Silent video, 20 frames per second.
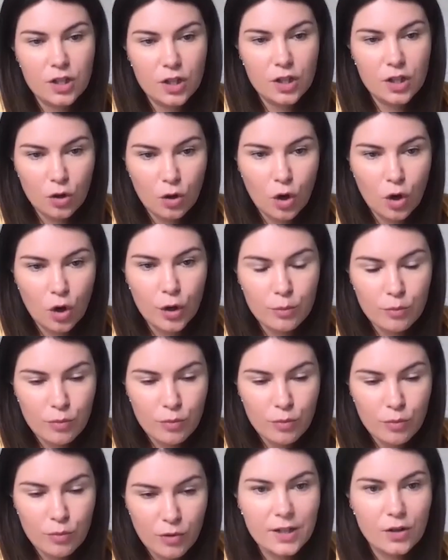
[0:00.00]
into your own
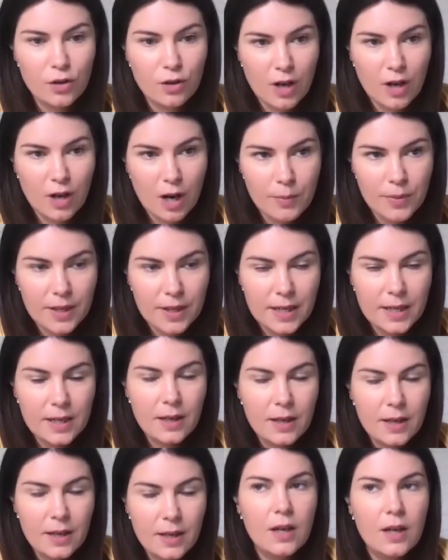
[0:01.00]
brand and your company.
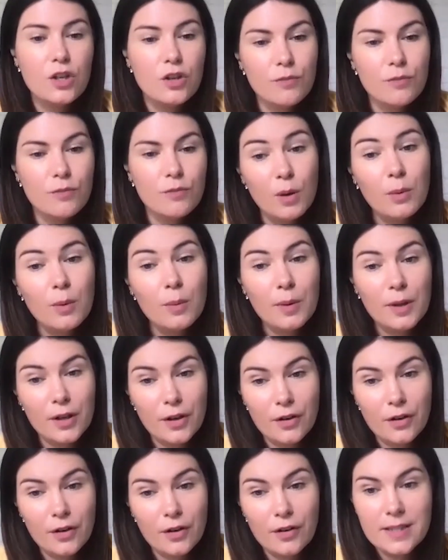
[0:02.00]
You've probably
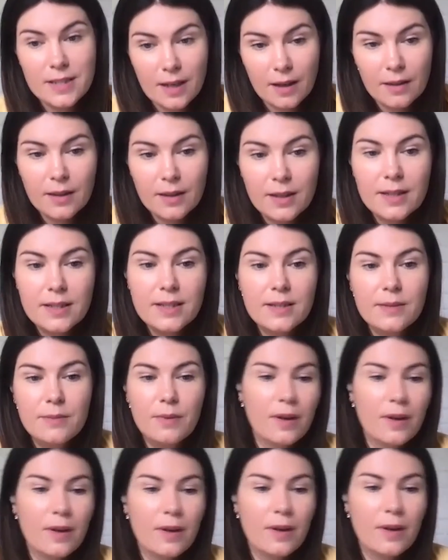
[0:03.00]
already done this.
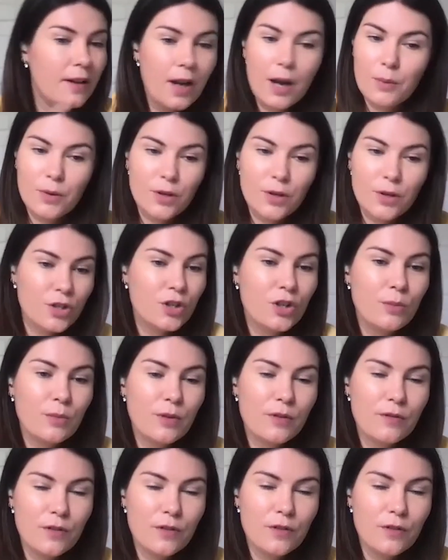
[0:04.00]
I would assume
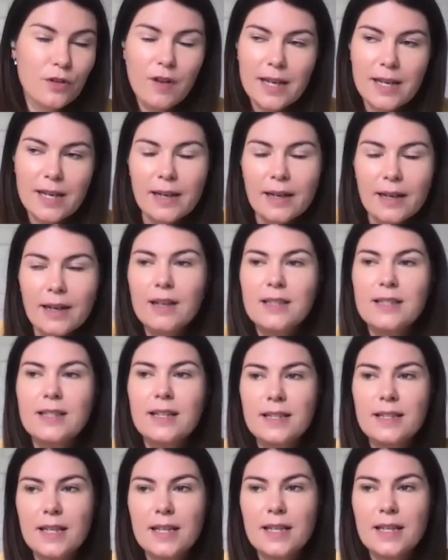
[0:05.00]
if you're running a
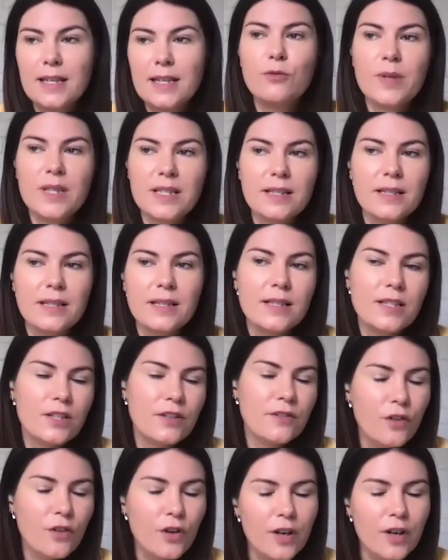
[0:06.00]
successful business,
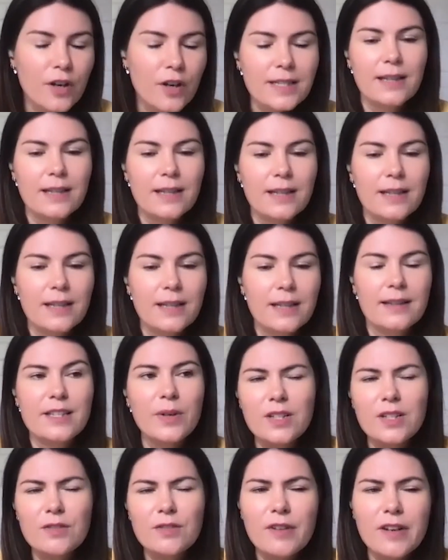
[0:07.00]
you've already done this,
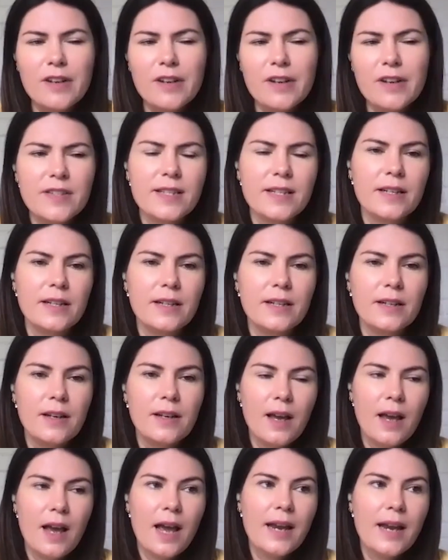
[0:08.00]
but just revisit it
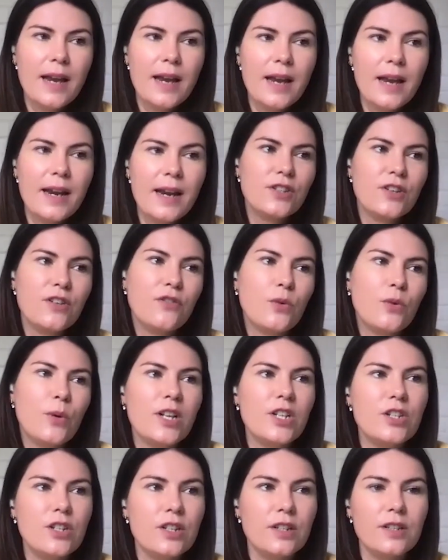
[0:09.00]
and ask yourself
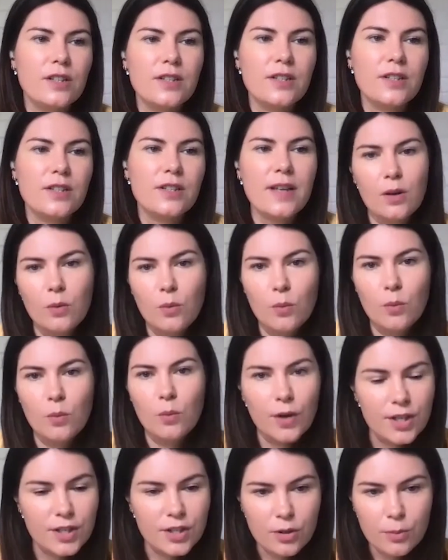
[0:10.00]
questions like,
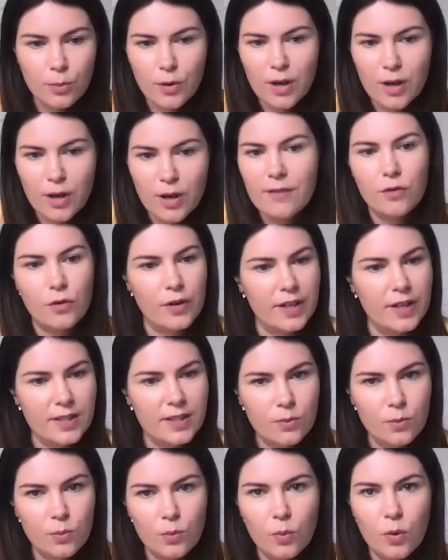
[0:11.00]
what is your brand
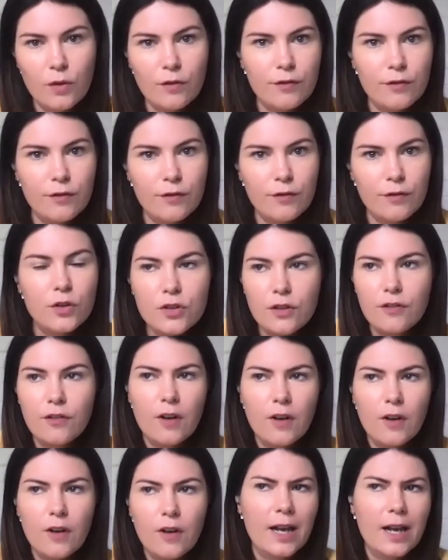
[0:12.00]
voice? What fuels your
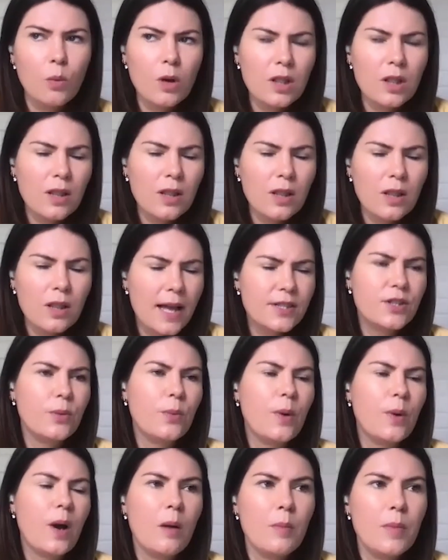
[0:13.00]
fire? What lights
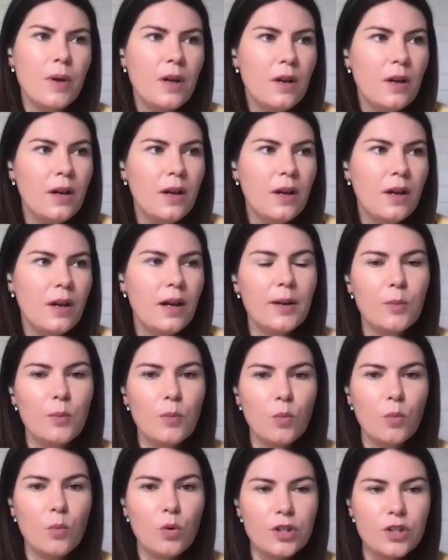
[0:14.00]
you up?
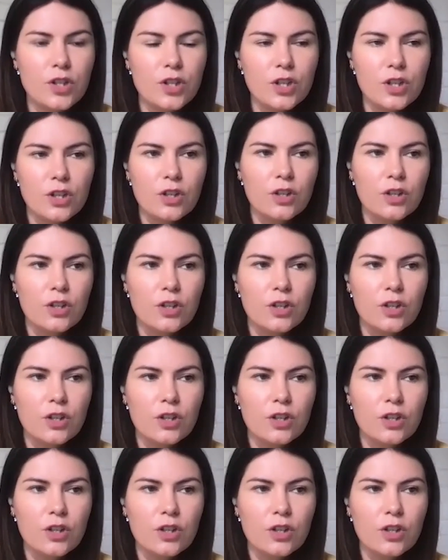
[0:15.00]
What